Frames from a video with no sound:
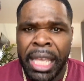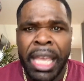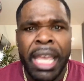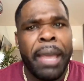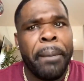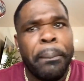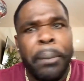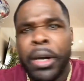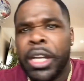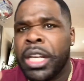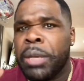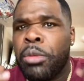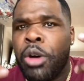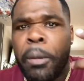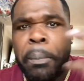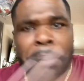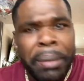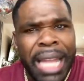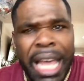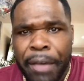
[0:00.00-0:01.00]
and putting them
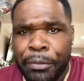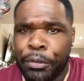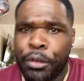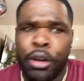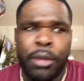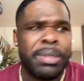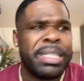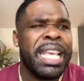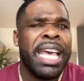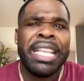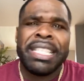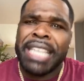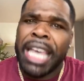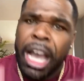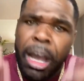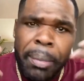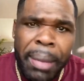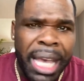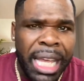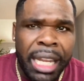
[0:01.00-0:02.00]
on platforms to
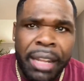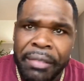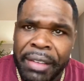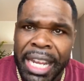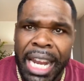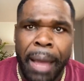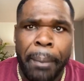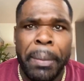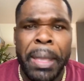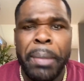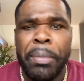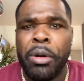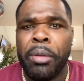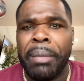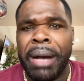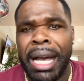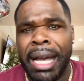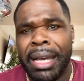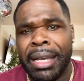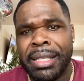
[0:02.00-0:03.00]
help elevate our people's
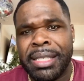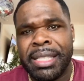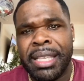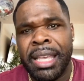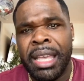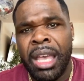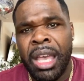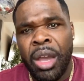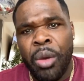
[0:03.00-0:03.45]
minds.